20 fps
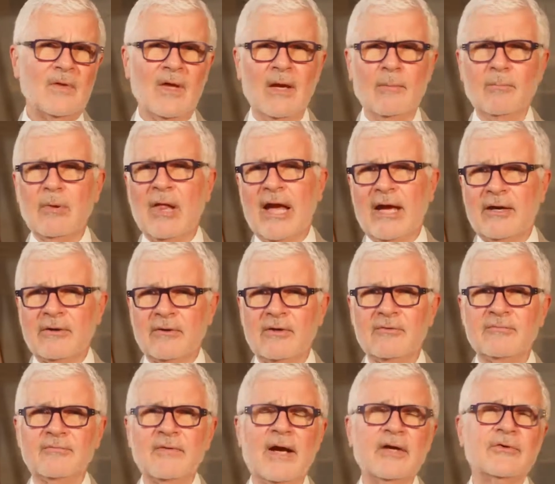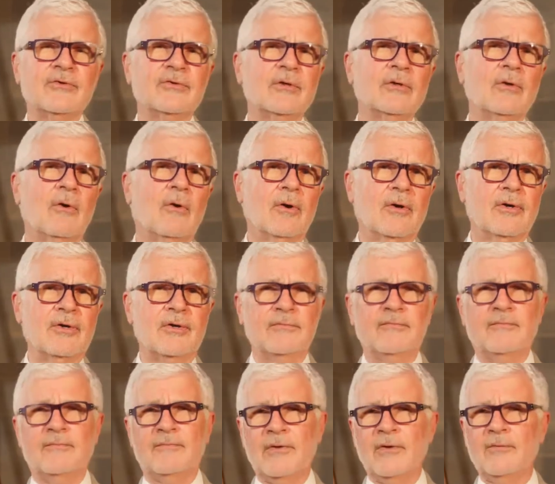a bladder infection or
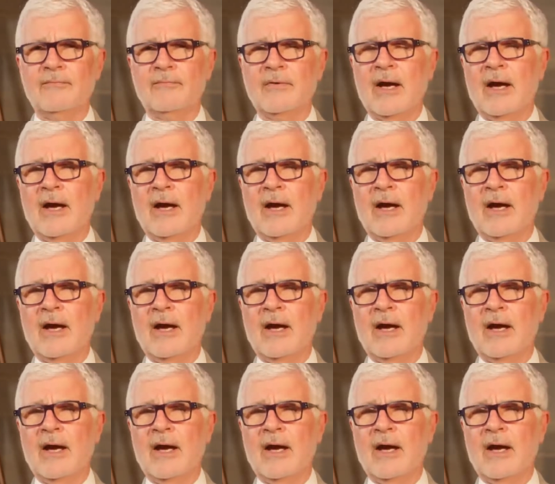you've